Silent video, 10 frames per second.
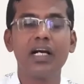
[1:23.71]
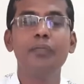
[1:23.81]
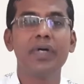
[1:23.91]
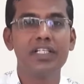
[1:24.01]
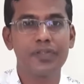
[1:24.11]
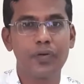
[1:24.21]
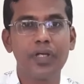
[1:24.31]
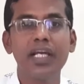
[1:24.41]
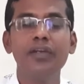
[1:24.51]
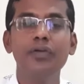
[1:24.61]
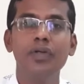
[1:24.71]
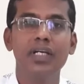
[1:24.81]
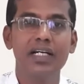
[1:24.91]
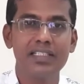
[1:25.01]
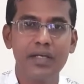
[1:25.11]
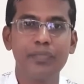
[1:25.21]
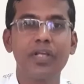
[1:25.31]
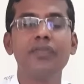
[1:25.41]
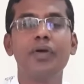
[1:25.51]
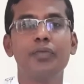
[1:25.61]
The company is growing, and you will earn
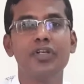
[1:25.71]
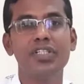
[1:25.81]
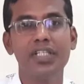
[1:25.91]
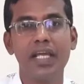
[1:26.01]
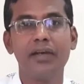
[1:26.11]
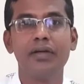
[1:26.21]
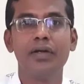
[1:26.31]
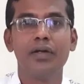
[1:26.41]
something from your share.